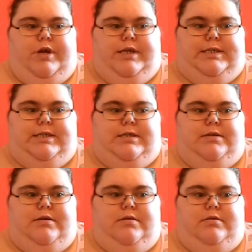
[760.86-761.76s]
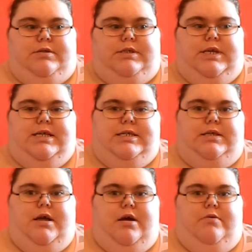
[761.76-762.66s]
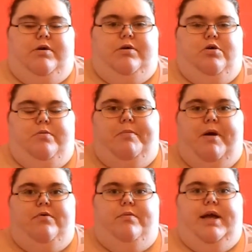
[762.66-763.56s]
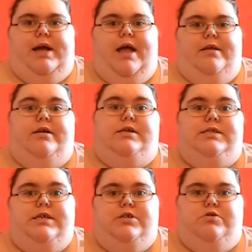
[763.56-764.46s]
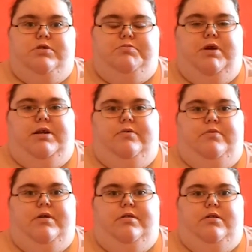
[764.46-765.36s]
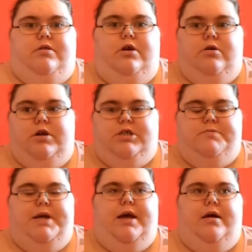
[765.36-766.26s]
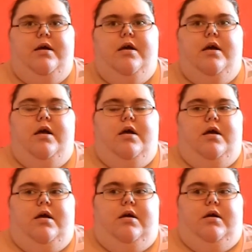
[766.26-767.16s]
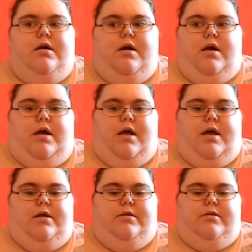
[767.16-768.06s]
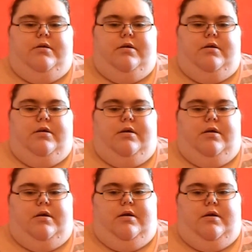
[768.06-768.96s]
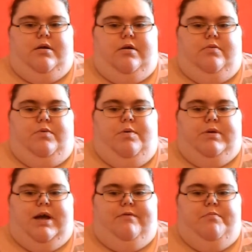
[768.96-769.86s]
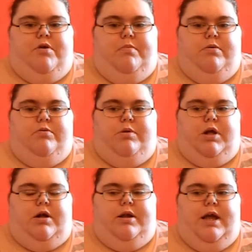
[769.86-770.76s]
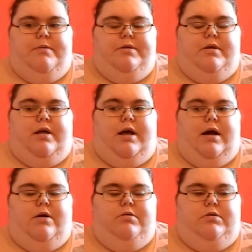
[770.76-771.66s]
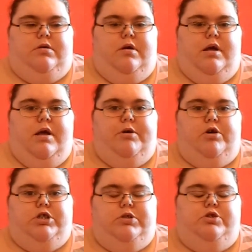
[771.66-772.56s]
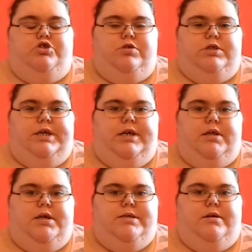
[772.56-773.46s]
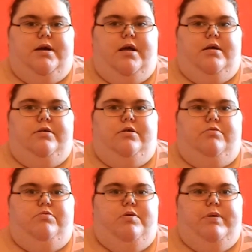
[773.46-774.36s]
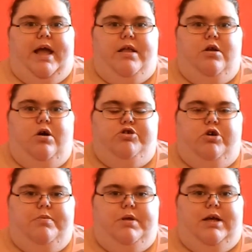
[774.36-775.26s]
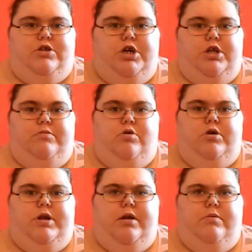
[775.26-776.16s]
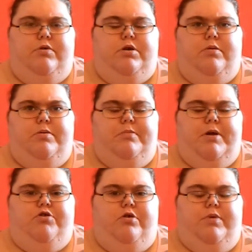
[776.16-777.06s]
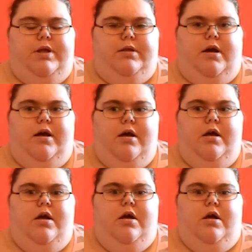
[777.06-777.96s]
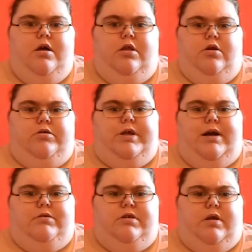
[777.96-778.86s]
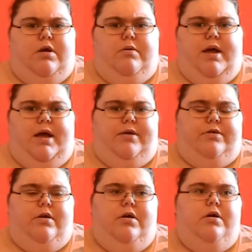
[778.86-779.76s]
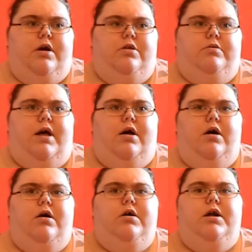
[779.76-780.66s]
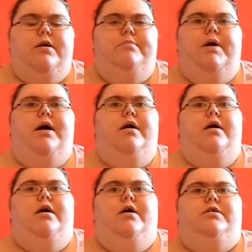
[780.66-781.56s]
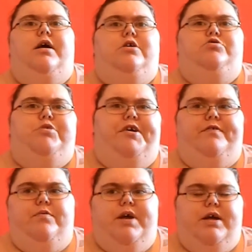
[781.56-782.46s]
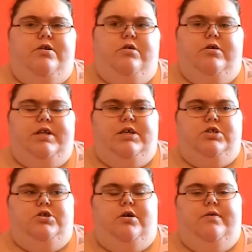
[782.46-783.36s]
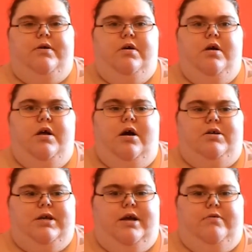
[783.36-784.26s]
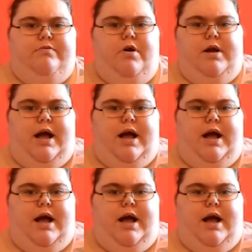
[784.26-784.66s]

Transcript: his sister, we would come up every weekend, and his sister was pregnant with the youngest, Mia, and we was having problems with our neighbours at the house because they were drug dealers, and we were getting knocked up at like 2 in the morning, and we'd open the bedroom window and look down to see who it is, and they're like, oh, can I buy £10 worth of weed and all this stuff? I was like, wrong